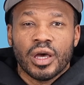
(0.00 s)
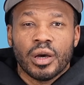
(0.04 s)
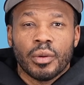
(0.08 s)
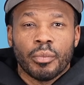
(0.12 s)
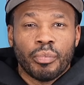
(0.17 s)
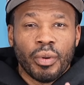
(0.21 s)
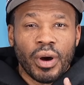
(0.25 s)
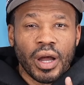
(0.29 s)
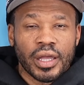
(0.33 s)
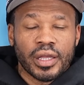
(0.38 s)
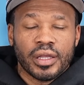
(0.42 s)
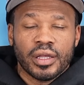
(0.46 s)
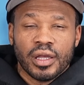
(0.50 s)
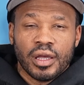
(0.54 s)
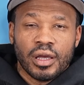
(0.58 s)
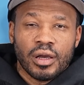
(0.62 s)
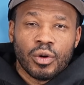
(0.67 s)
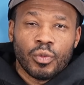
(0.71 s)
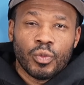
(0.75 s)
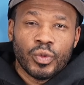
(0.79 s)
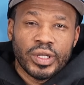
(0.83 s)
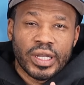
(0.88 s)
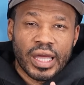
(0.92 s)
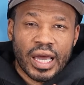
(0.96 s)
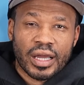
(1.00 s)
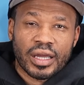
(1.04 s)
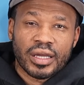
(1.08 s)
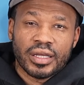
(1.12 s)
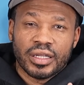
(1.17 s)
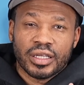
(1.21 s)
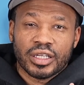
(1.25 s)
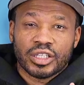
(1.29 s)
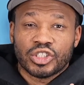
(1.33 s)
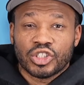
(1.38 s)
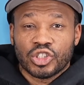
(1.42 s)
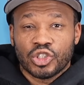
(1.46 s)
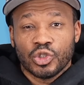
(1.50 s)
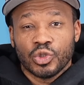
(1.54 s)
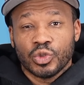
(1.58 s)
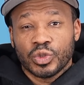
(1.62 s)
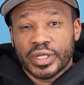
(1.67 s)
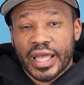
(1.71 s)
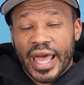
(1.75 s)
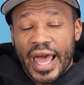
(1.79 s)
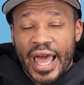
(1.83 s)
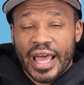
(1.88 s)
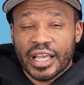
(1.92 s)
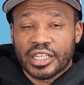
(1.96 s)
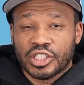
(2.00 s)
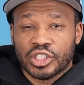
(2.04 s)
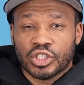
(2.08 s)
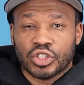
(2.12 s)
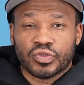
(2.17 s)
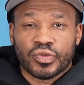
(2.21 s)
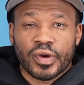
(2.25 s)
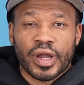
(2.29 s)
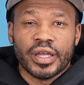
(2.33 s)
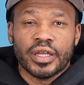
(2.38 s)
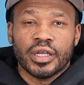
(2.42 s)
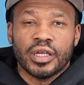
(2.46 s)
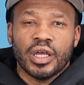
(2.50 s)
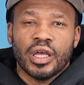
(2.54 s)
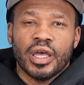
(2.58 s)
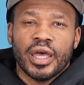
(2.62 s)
But we're not going to excuse actions, right?